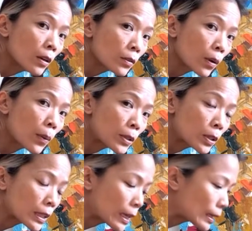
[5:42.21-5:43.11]
So when you're
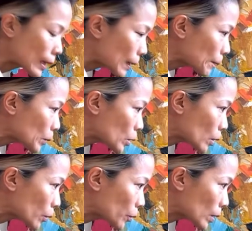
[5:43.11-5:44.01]
kicking, you
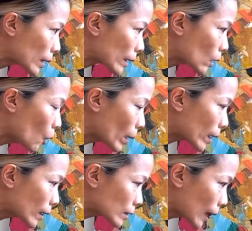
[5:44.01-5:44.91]
don't feel like, oh my
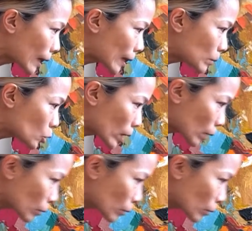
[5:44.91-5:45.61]
gosh, I am jutting